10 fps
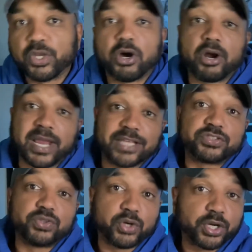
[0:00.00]
are at
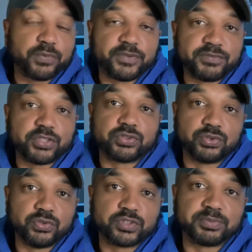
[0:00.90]

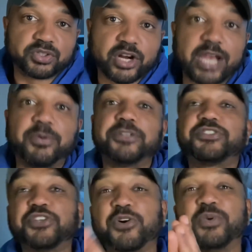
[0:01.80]
252 subscribers,
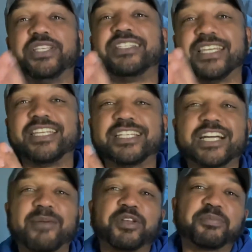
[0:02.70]
so we did it,
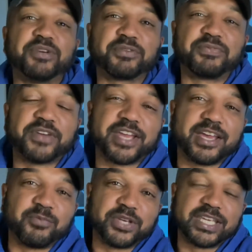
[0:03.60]
comic book
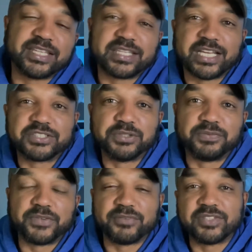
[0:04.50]
fam. We hit that
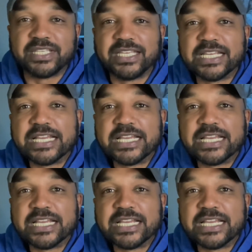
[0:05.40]
250.